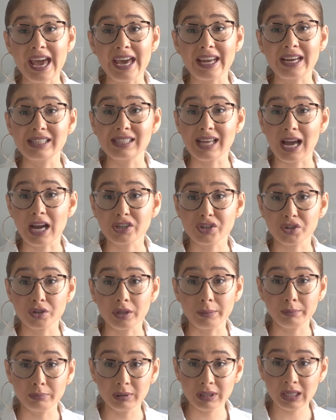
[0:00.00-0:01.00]
and it's
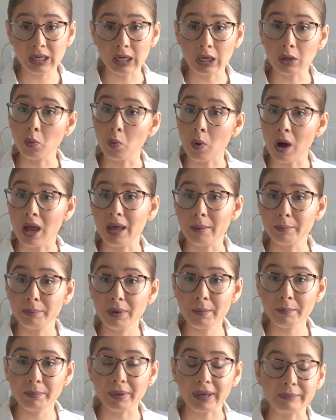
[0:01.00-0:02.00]
actually bleeding while I'm
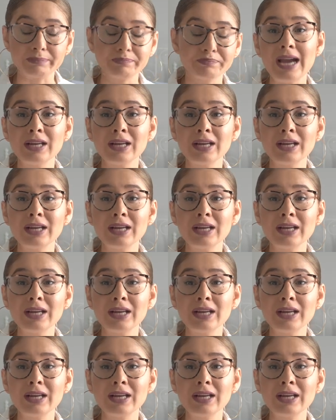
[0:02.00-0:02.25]
pumping.